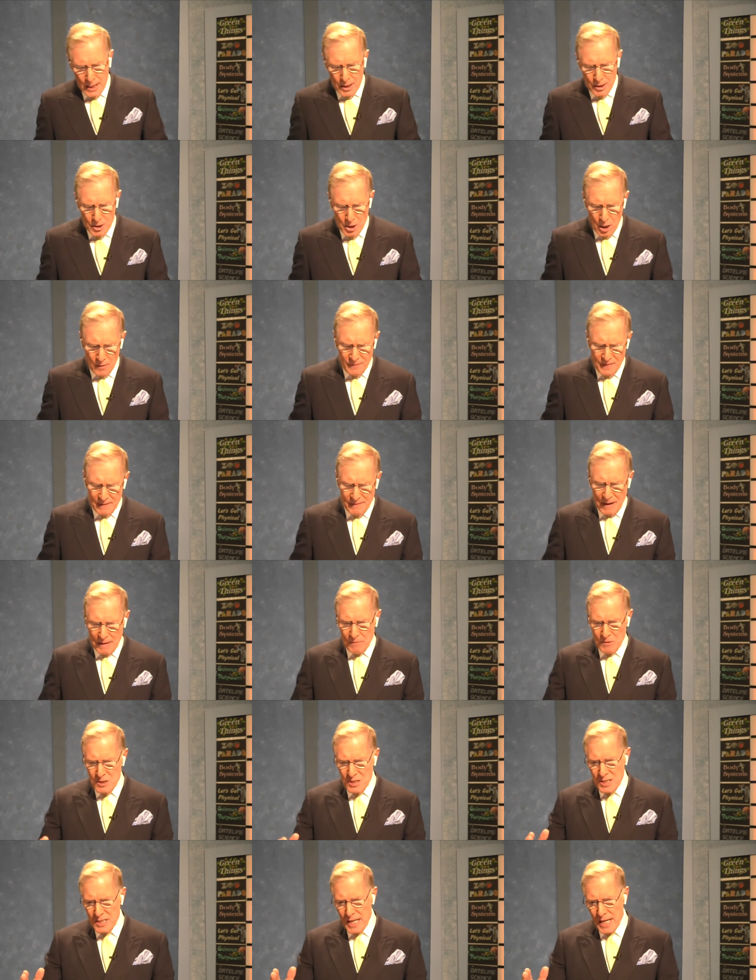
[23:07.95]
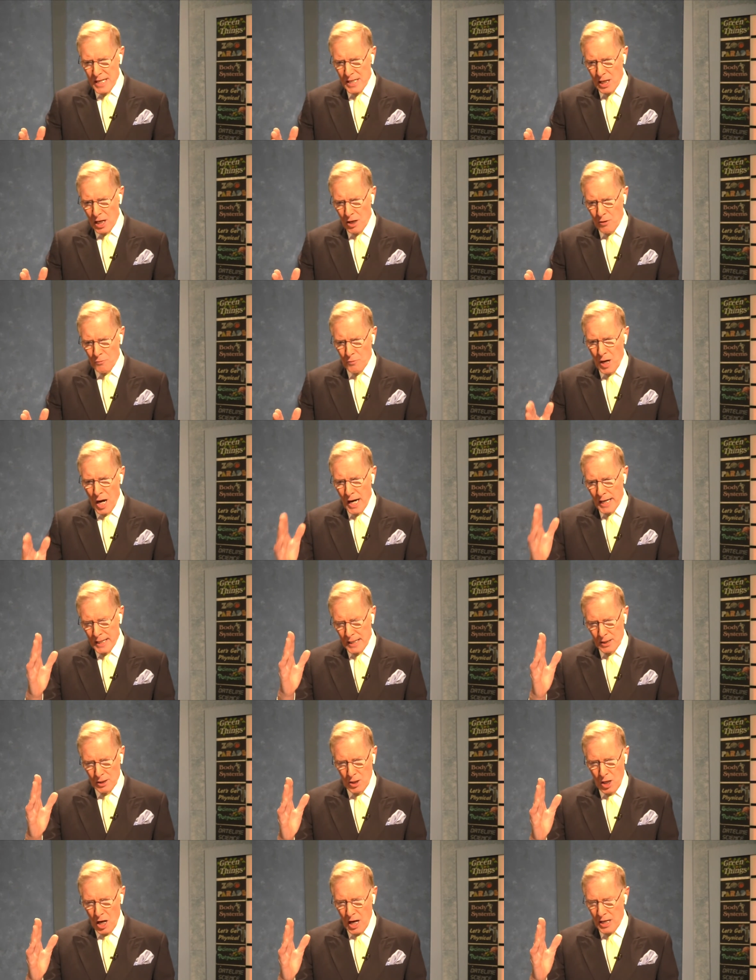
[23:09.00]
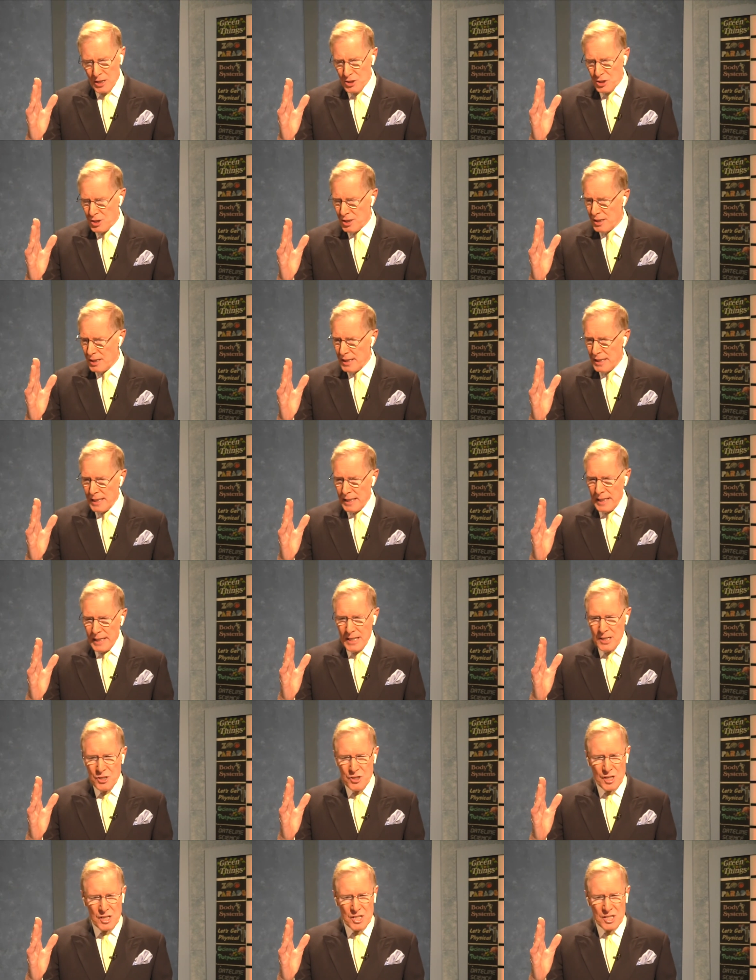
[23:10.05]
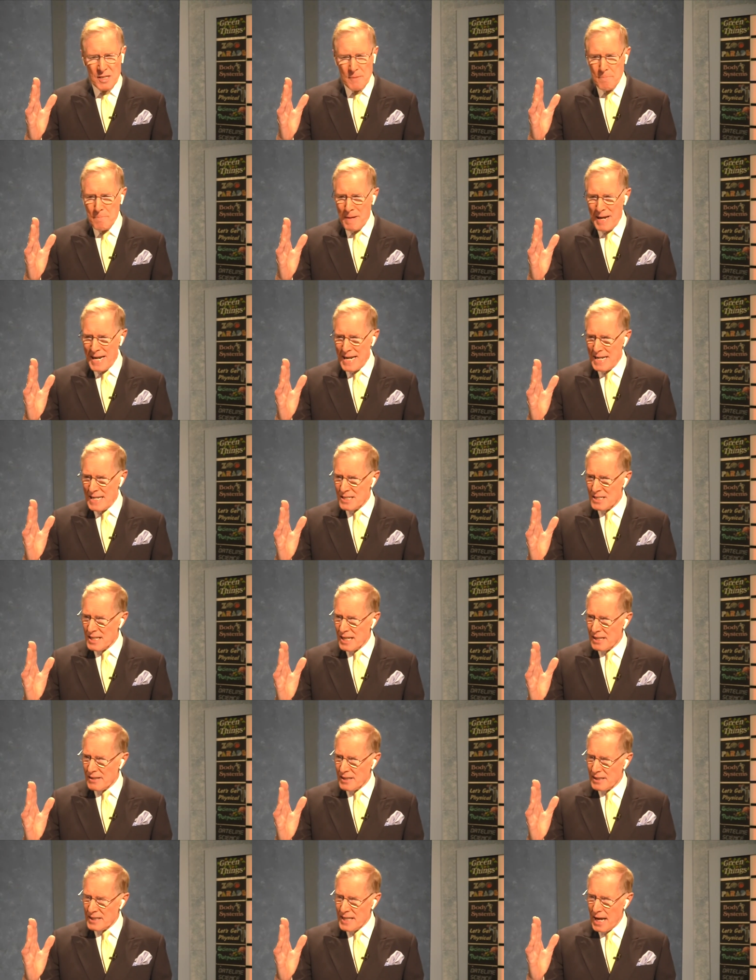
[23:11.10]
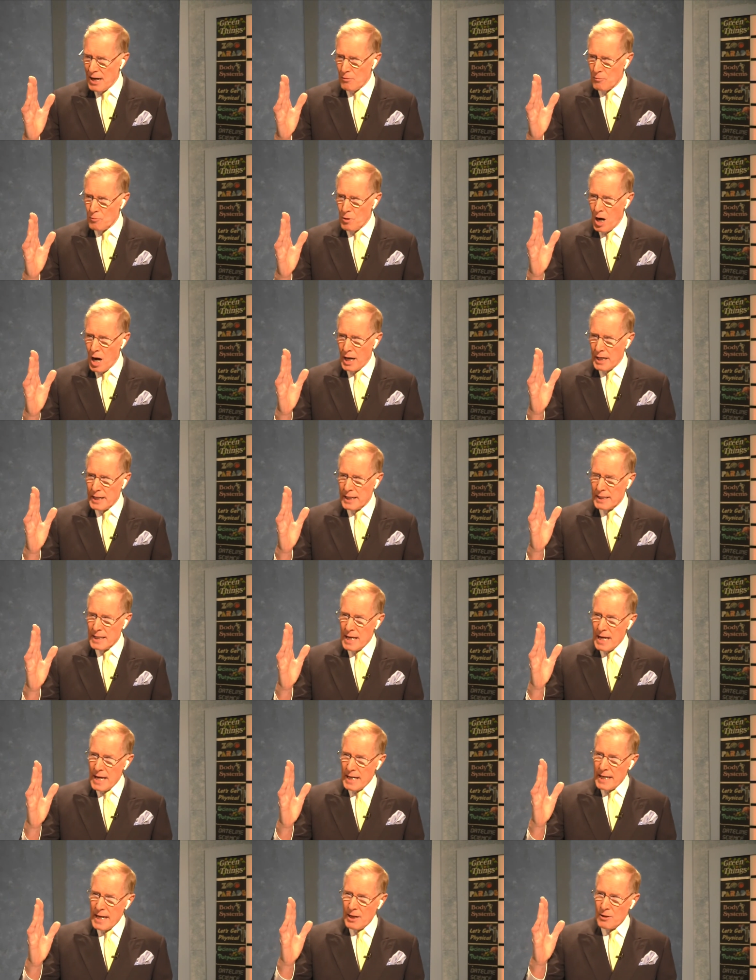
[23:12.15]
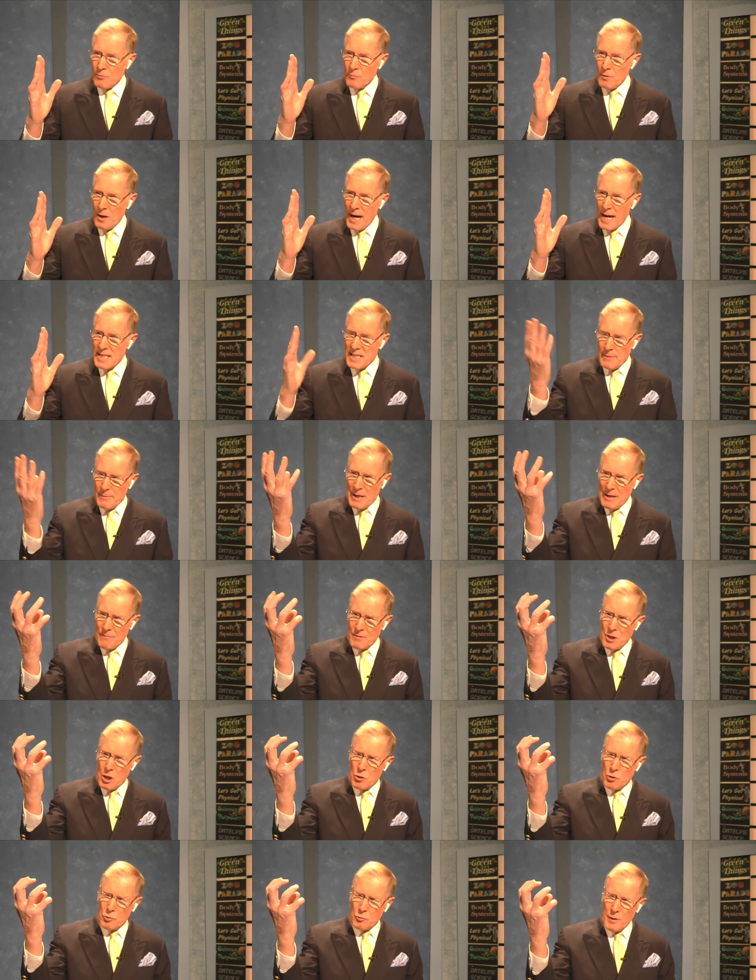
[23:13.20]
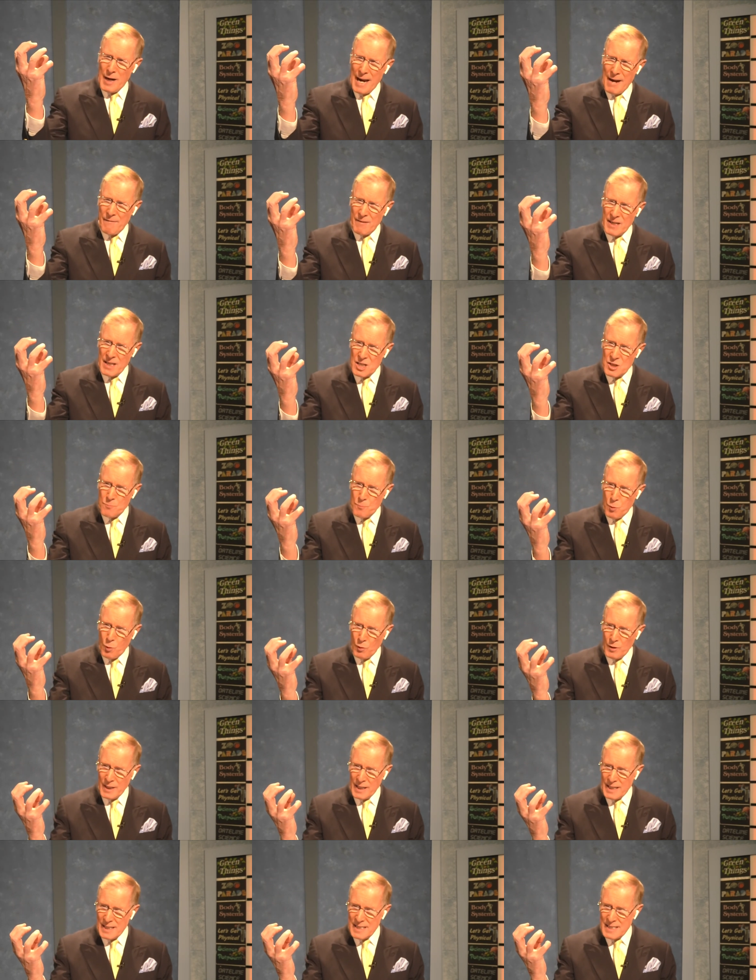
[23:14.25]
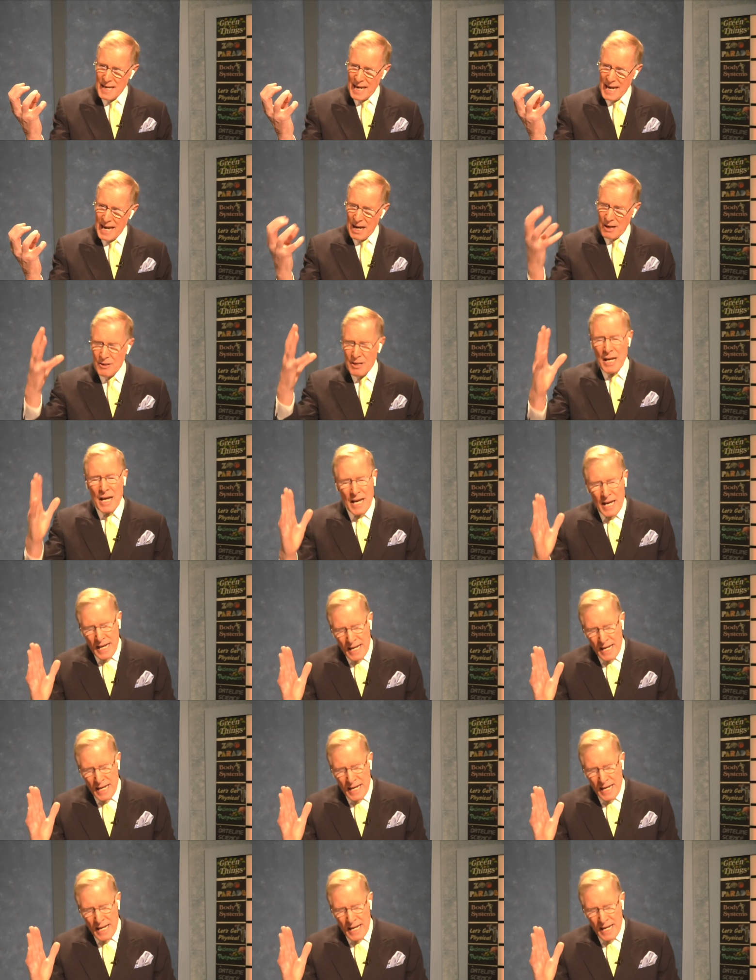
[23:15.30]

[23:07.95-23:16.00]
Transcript: You know, if you've ever seen a rocket launch, it's just amazing that that rocket can rise up. Even though gravity is pulling it down,